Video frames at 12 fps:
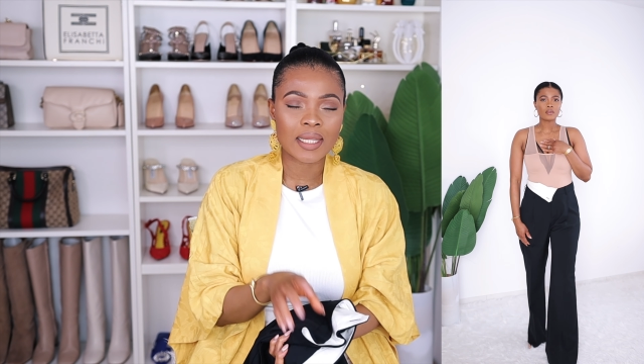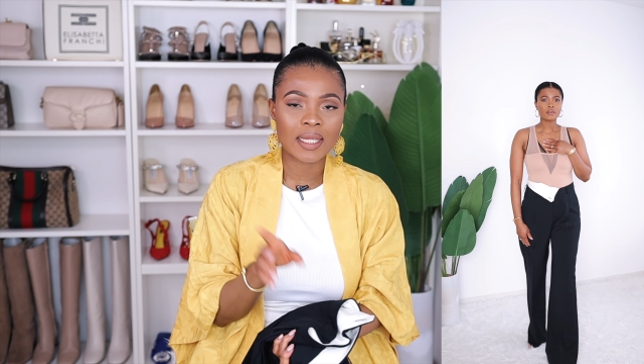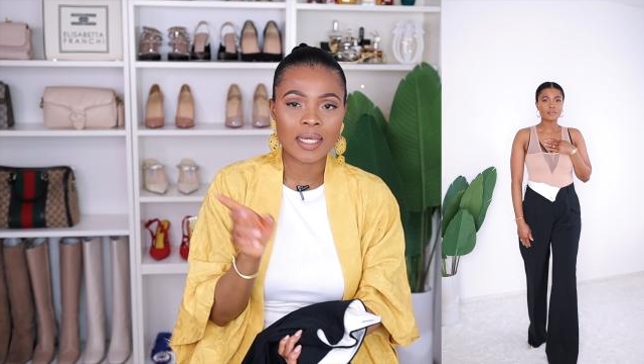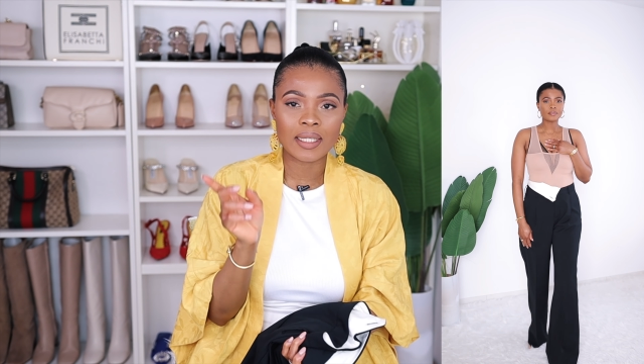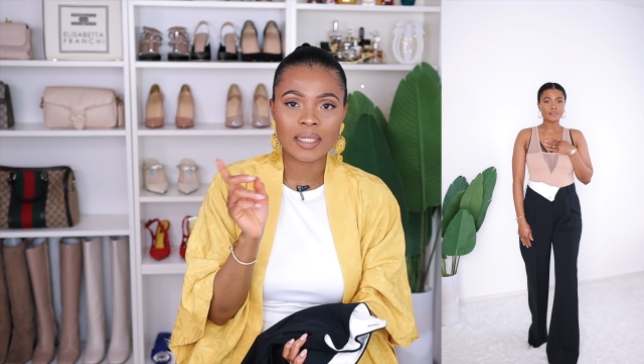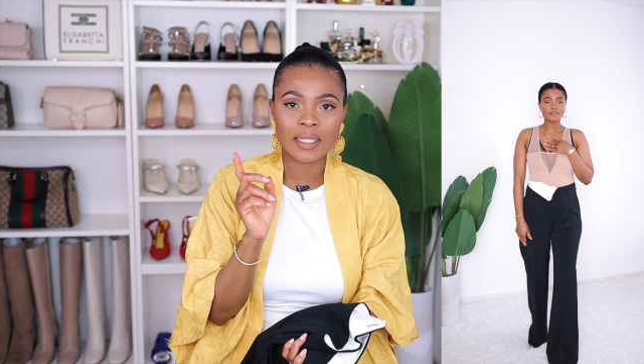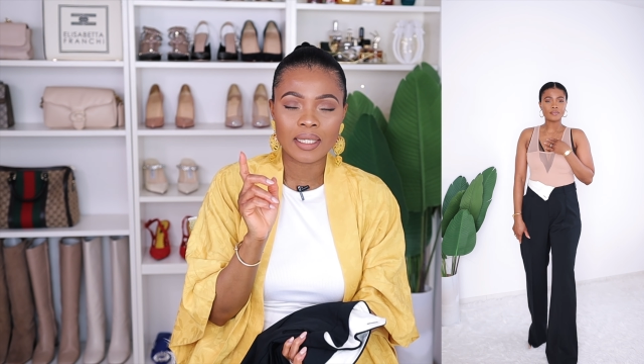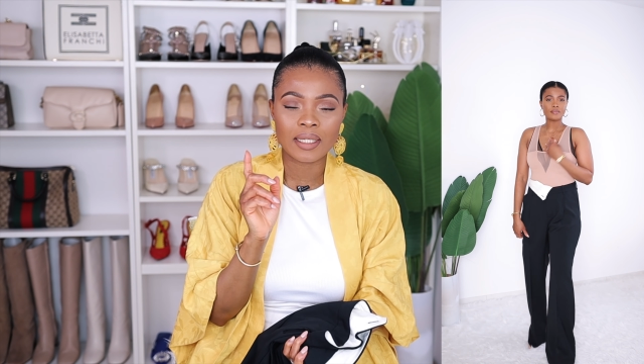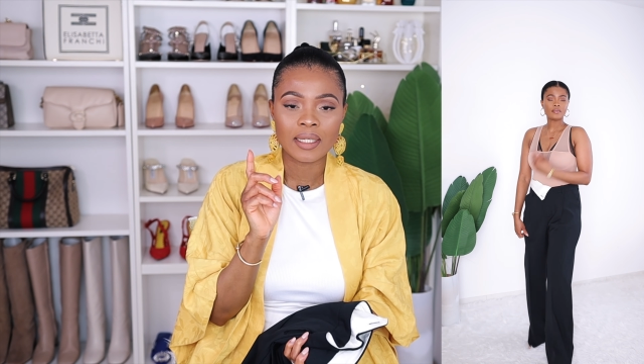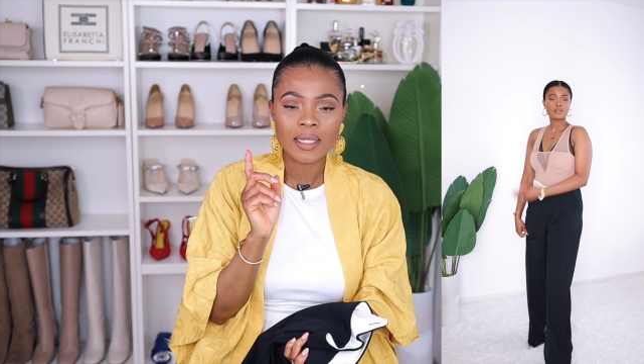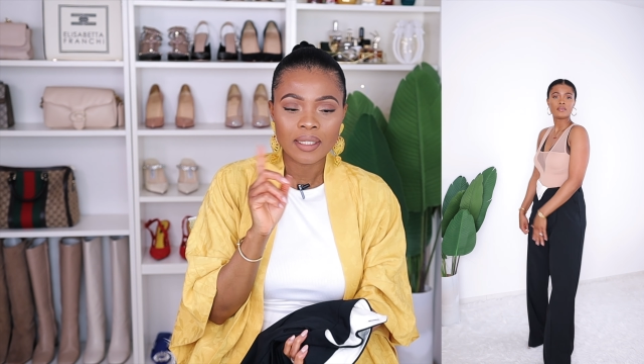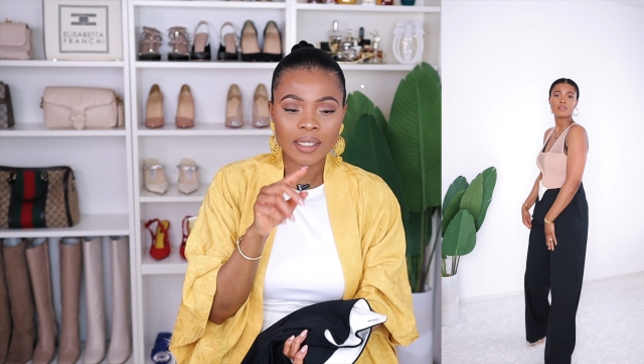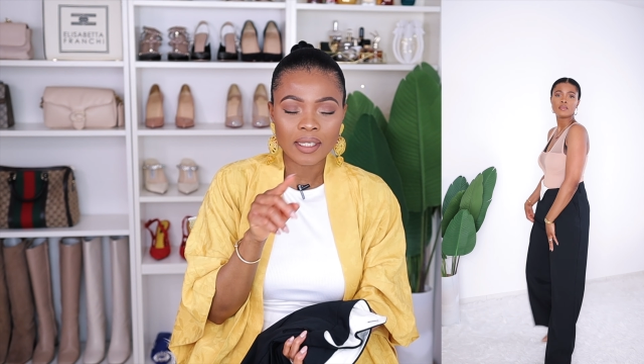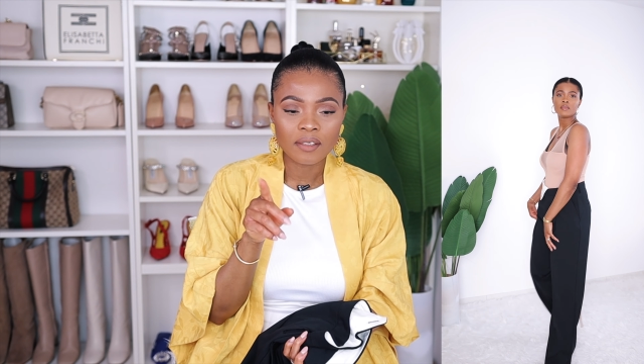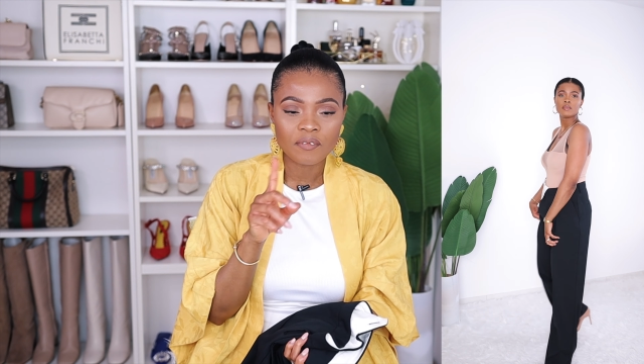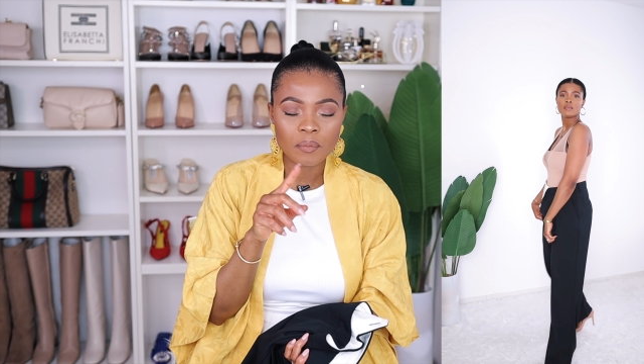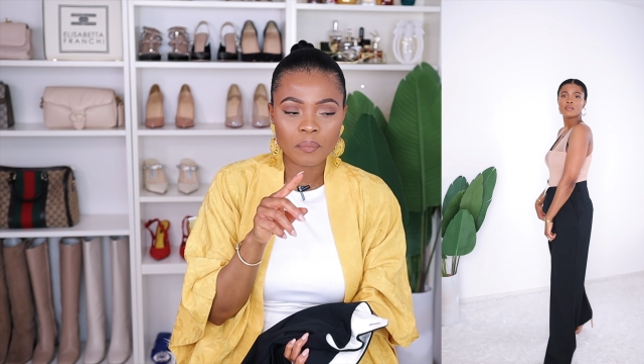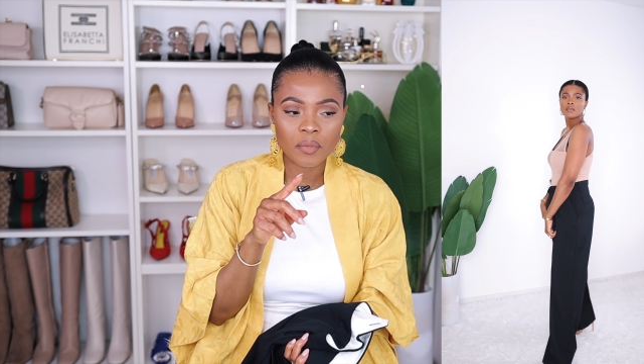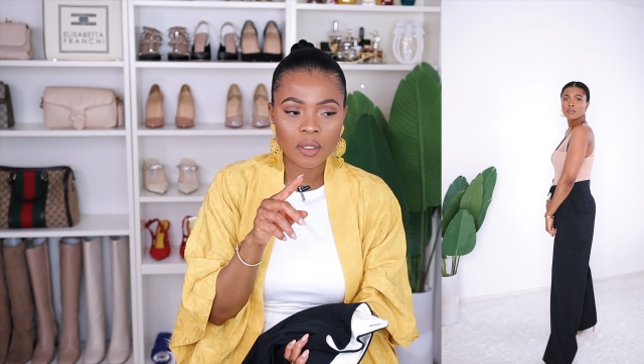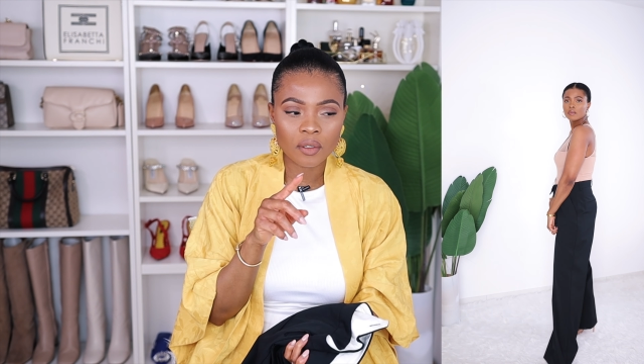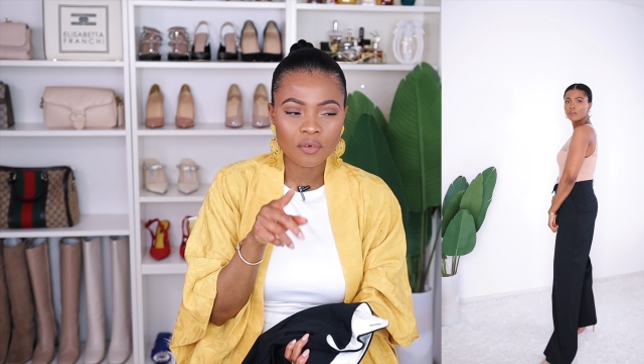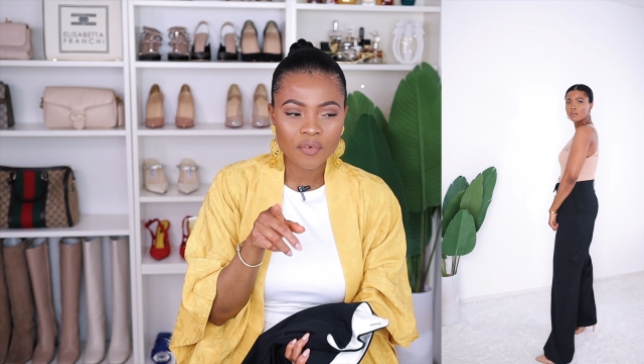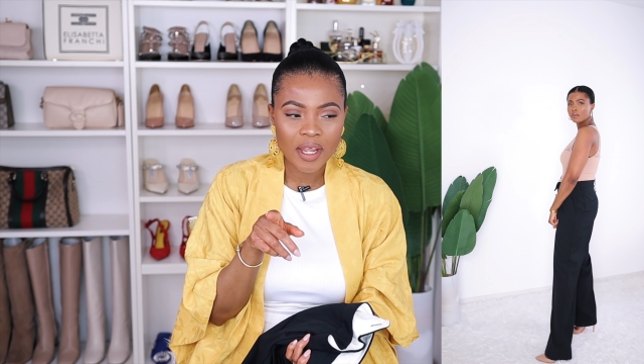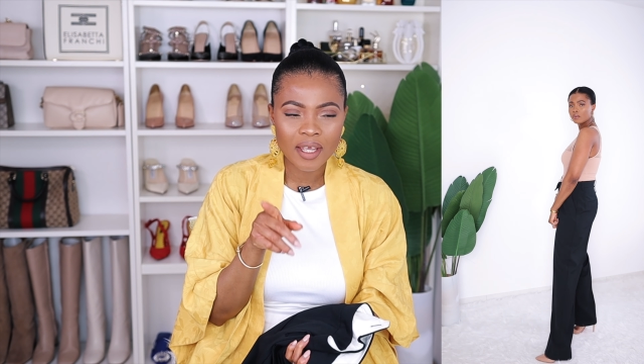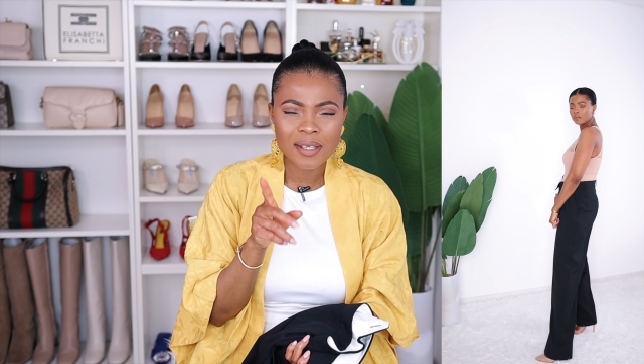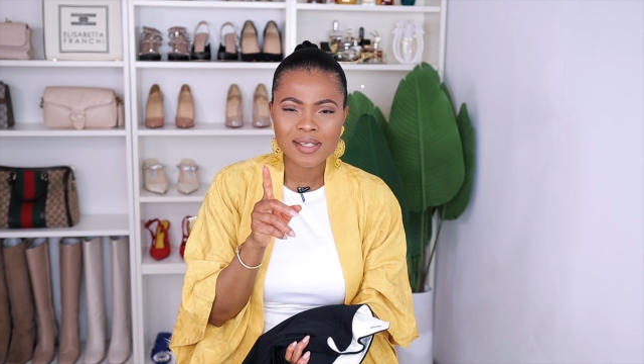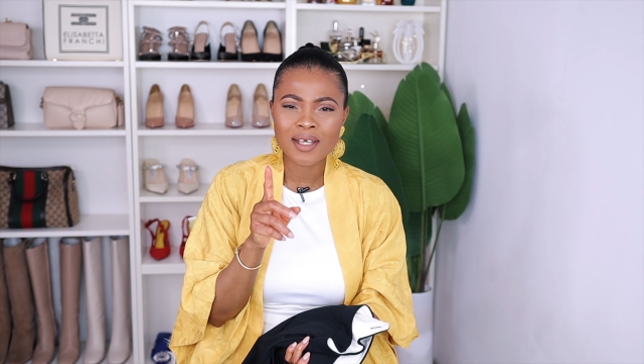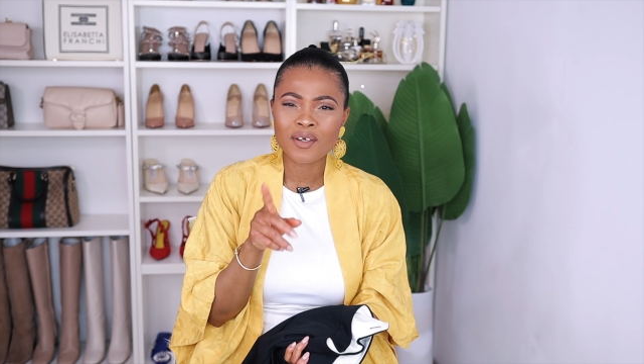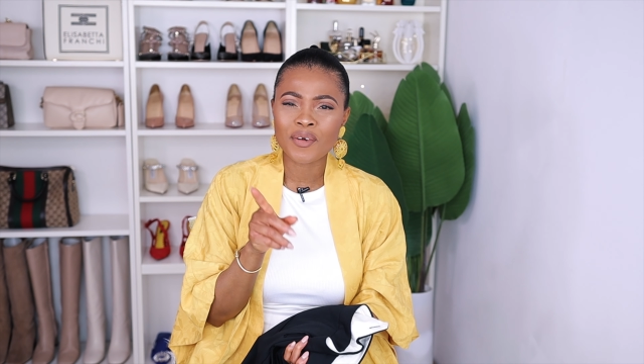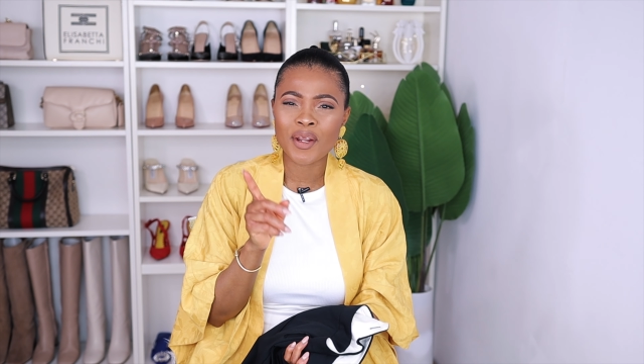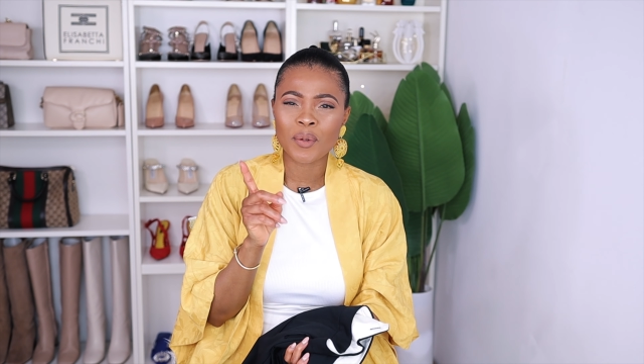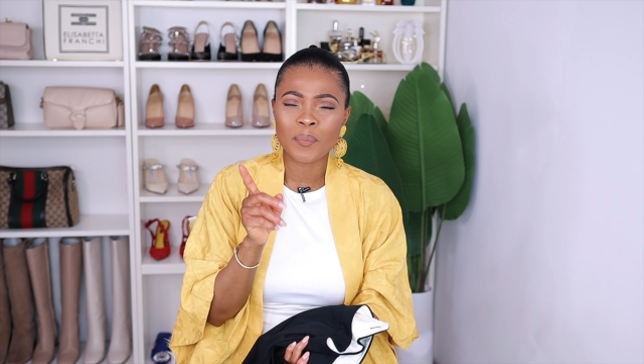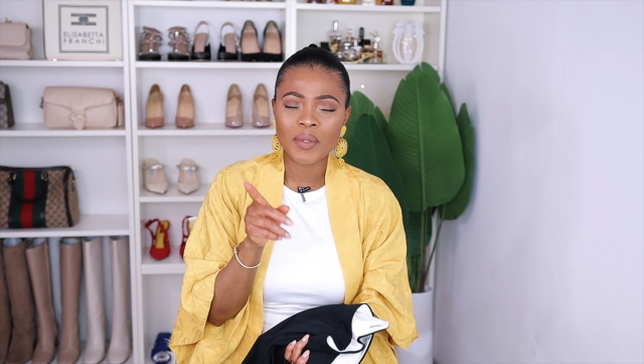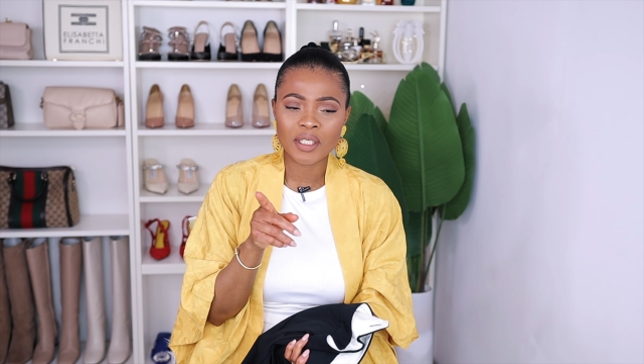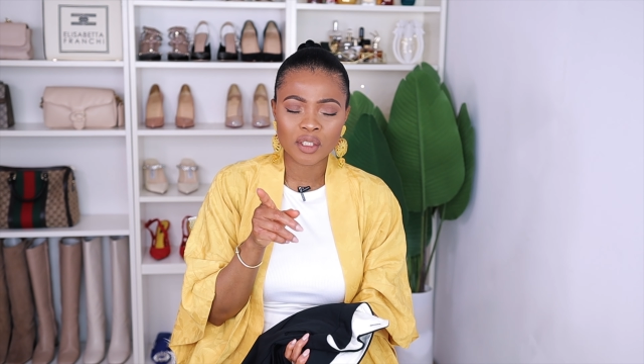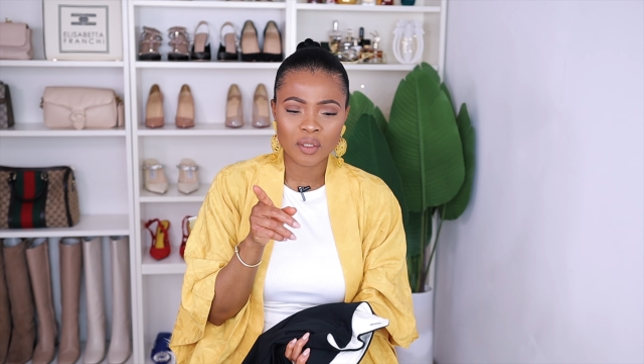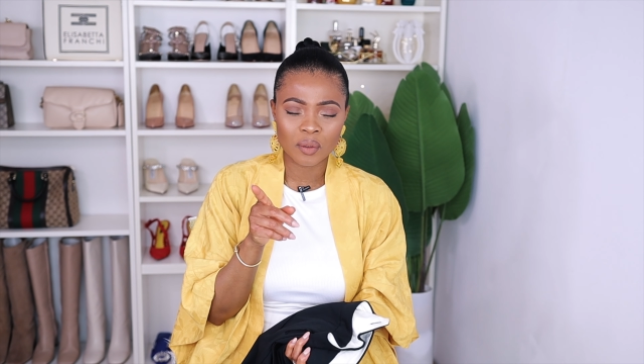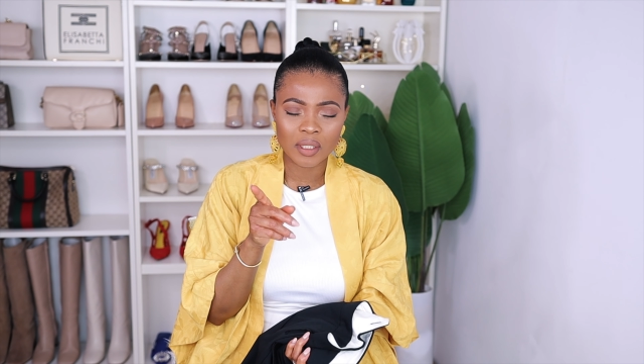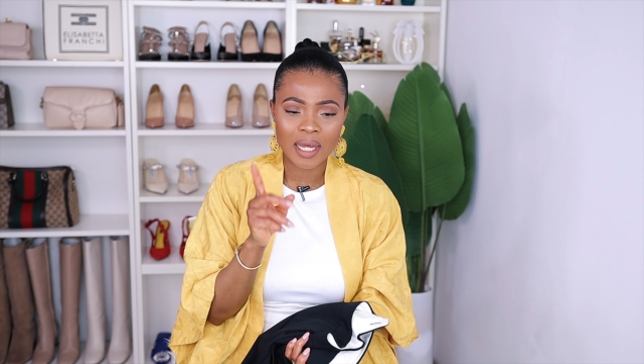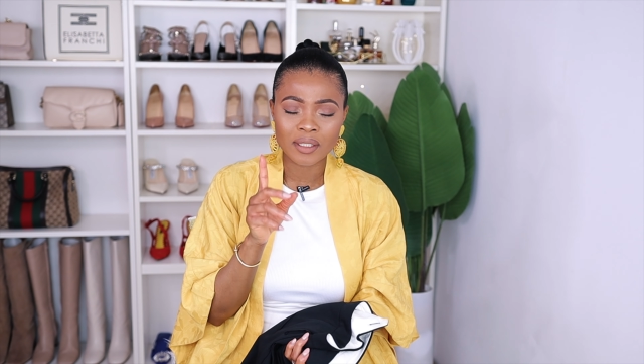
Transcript: I think the, the kind of a, a gray, is it gray or beige color?